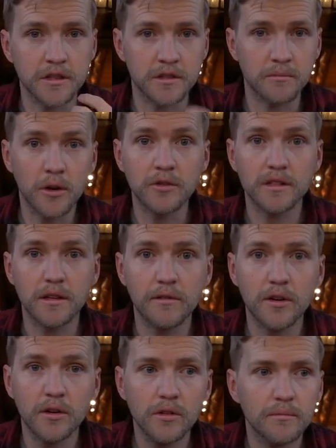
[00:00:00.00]
is the most
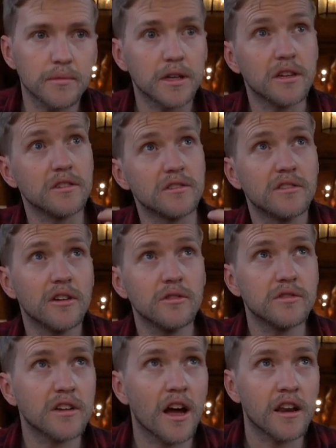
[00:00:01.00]
difficult, because
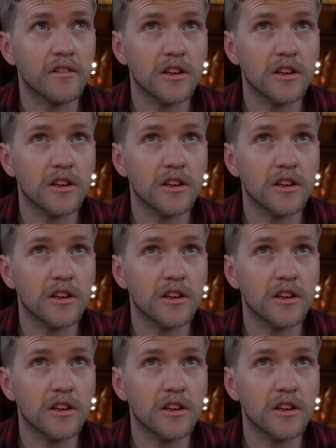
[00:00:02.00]
those kind of